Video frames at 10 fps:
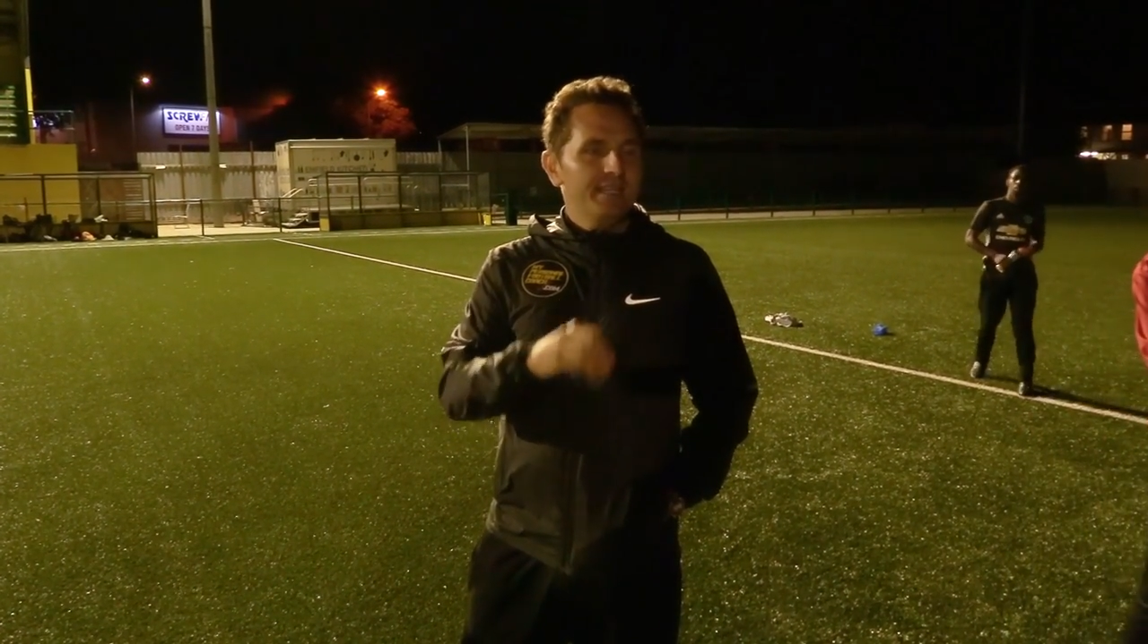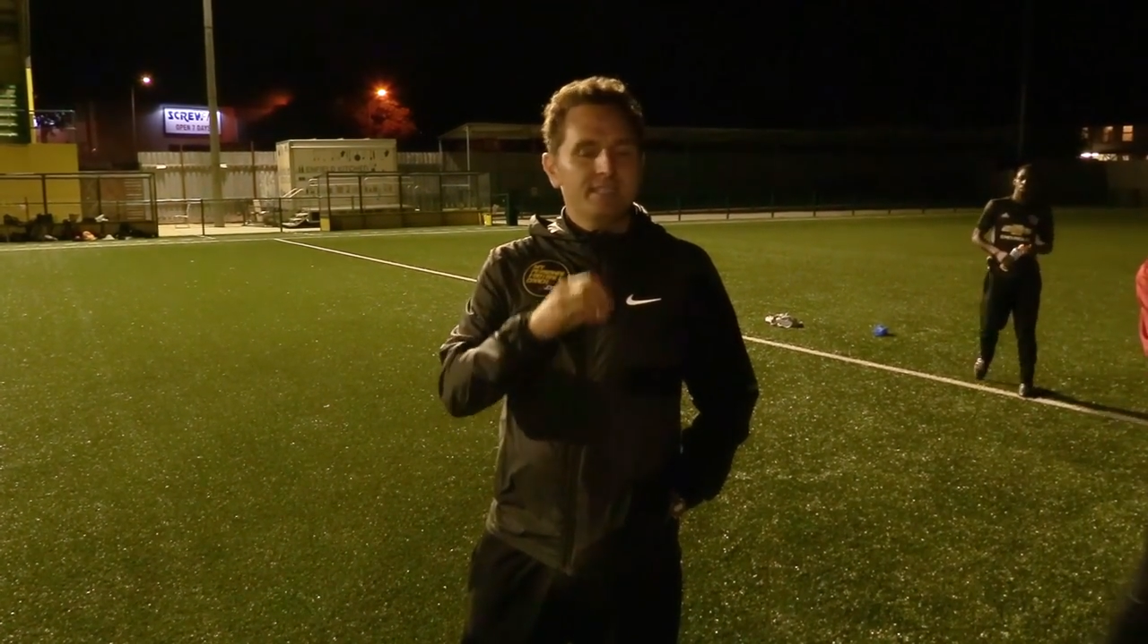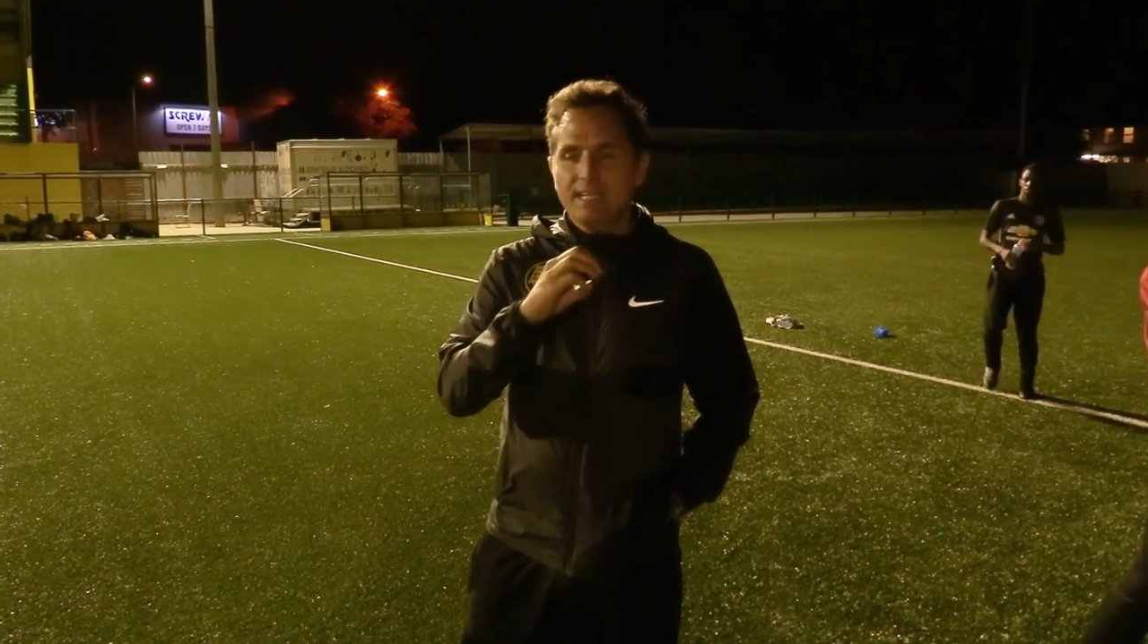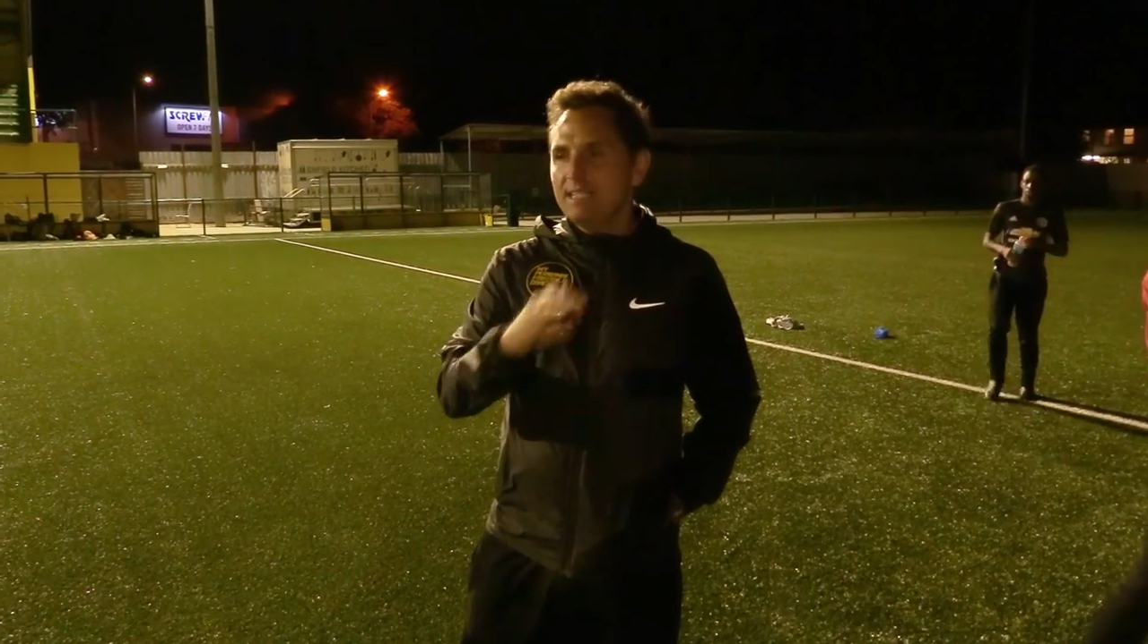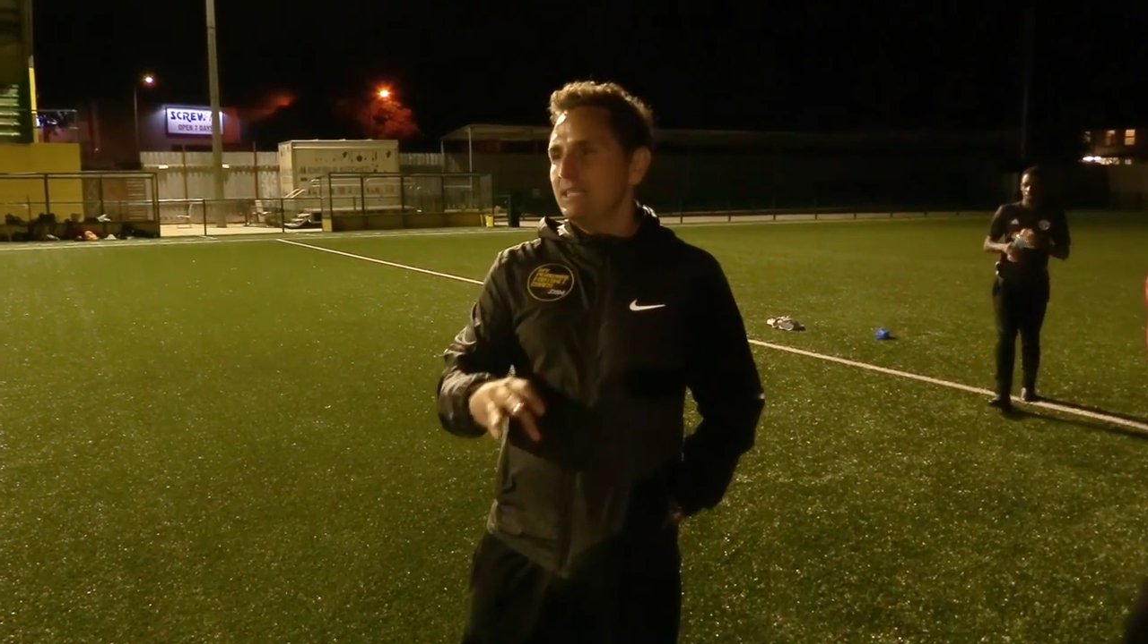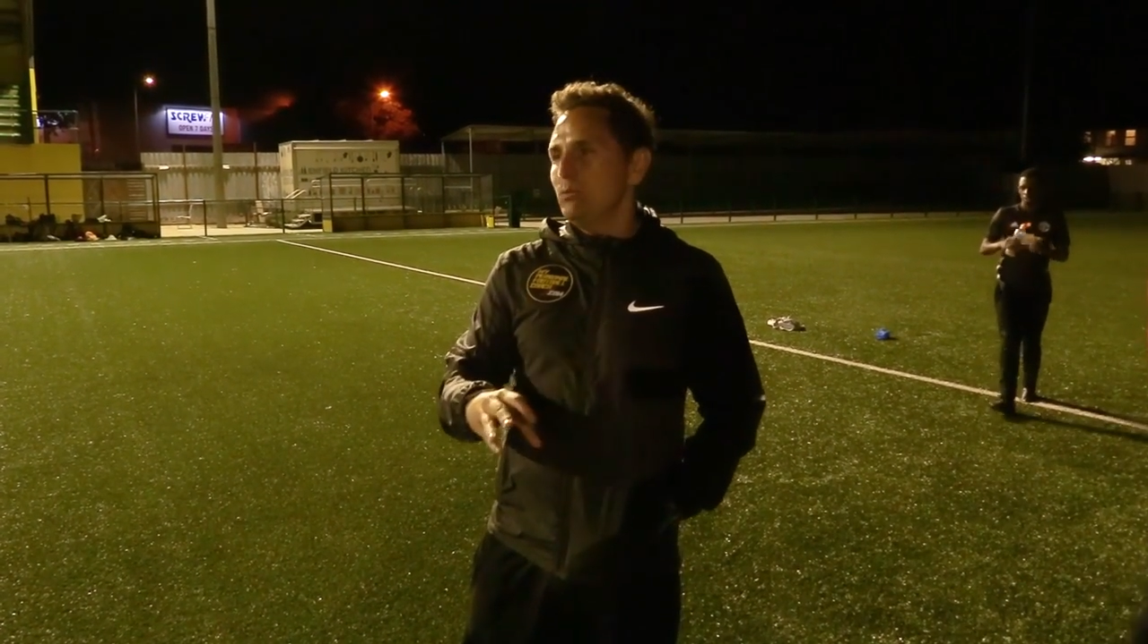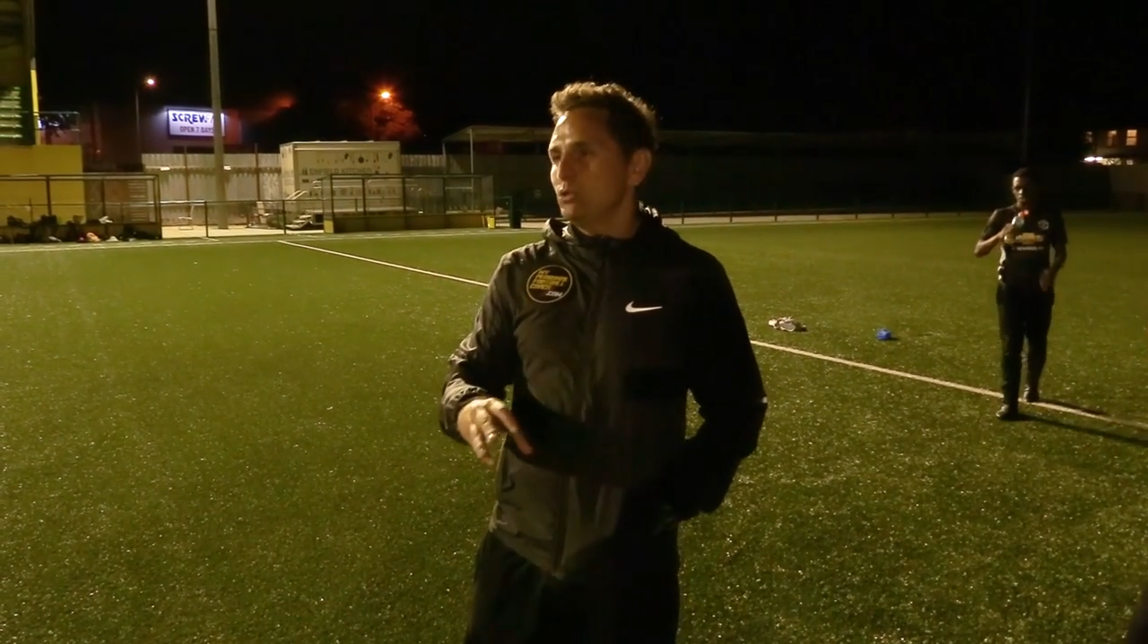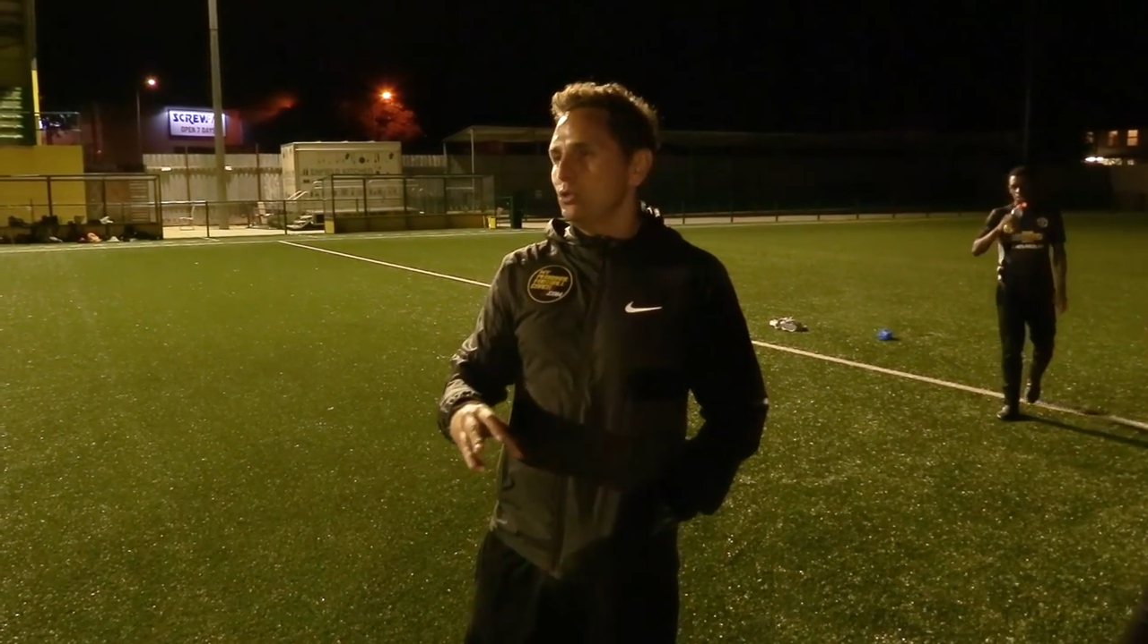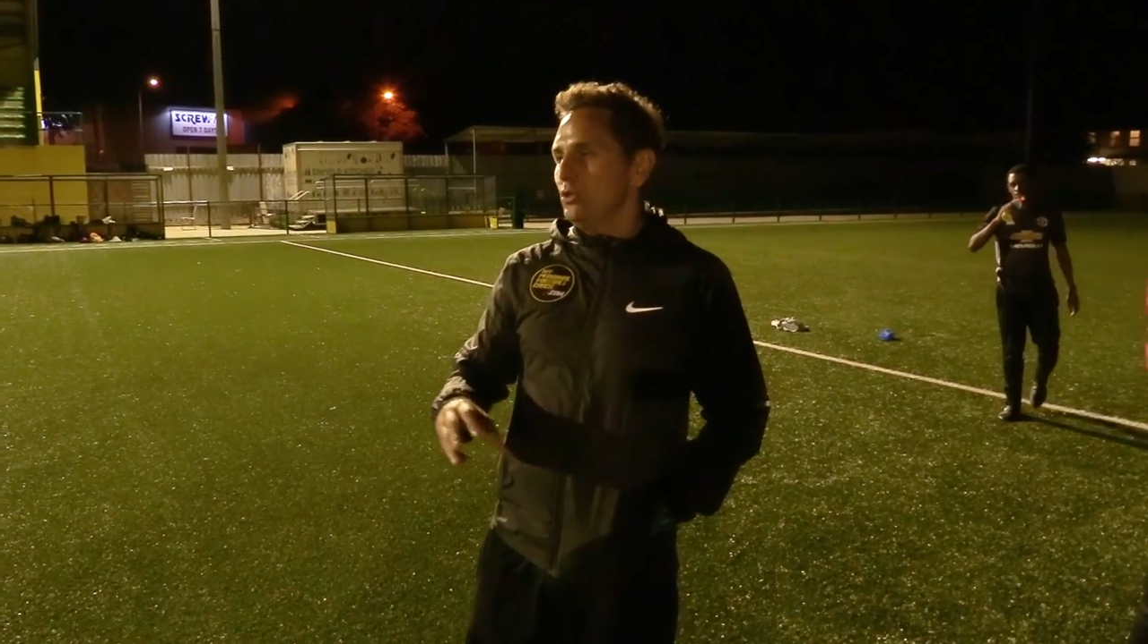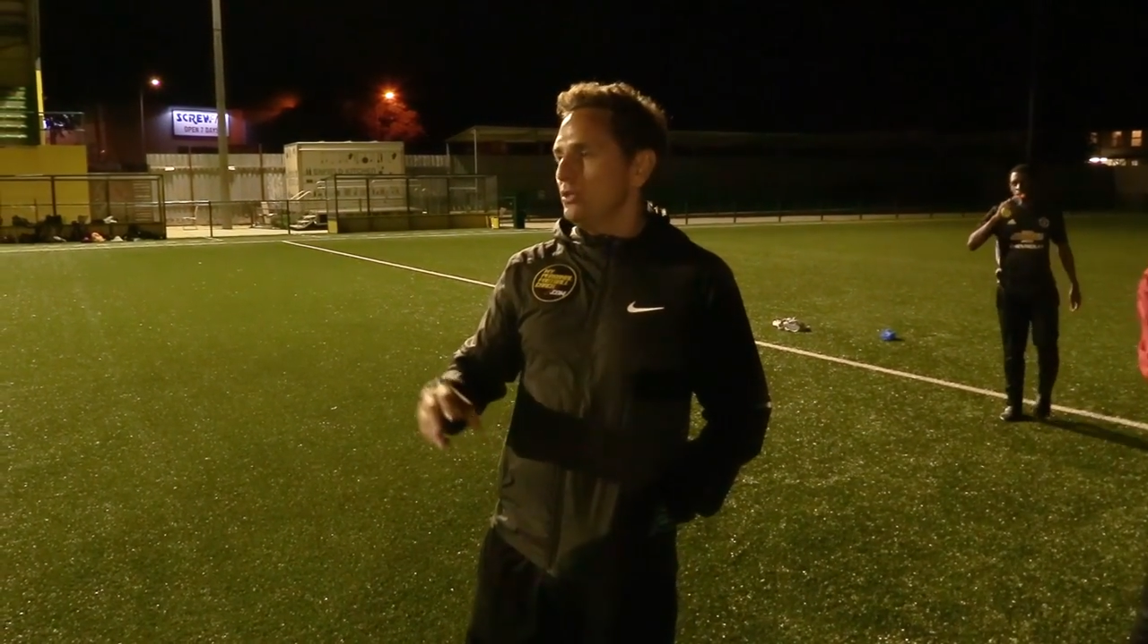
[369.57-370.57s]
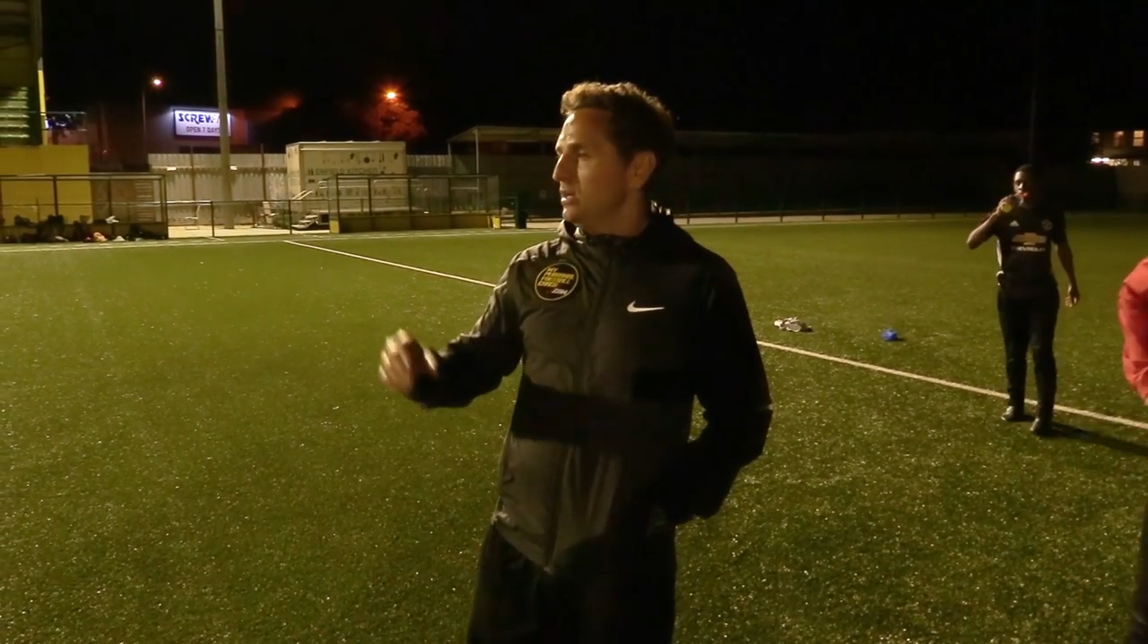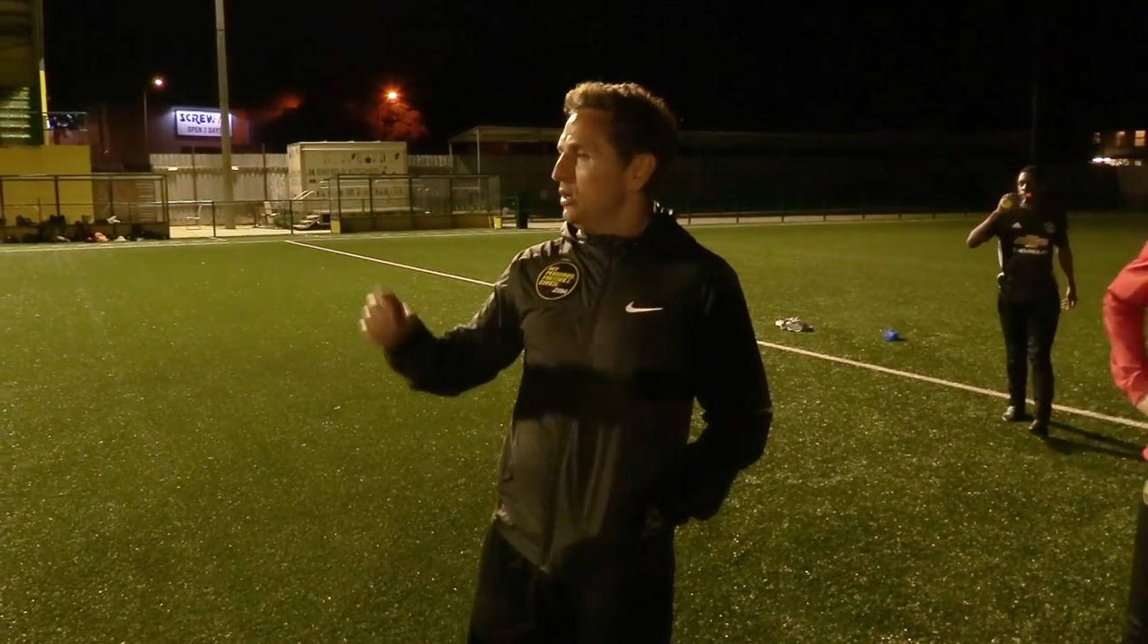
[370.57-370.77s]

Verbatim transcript: Intensity was good.